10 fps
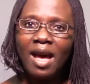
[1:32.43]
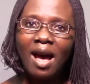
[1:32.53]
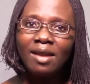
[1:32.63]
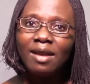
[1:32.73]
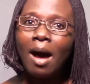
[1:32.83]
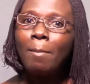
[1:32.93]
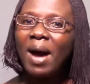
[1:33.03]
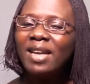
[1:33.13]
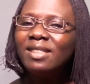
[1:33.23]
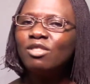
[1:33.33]
and our
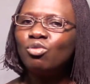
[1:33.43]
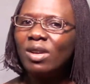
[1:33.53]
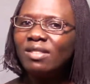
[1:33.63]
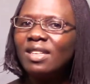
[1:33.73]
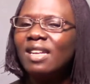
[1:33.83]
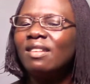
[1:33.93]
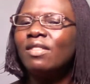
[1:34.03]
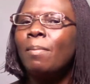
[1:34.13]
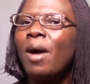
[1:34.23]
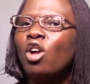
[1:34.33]
mind is resident in
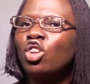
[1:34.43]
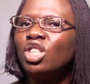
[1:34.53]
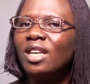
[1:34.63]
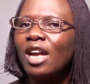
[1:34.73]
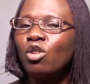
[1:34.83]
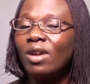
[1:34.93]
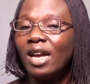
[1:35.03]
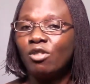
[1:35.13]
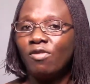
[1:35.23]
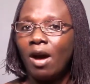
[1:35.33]
the biological
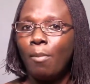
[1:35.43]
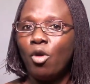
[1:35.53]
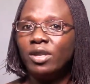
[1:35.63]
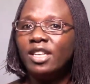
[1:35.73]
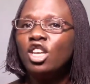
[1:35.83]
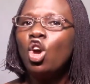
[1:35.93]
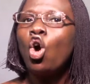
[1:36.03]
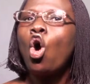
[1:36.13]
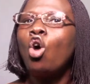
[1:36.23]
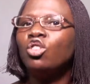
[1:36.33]
organ of our body
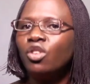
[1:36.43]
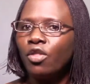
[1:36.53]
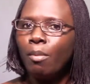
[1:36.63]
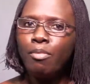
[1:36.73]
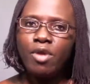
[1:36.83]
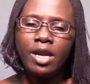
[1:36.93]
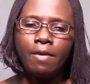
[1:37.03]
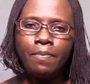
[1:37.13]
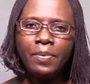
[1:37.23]
called the brain.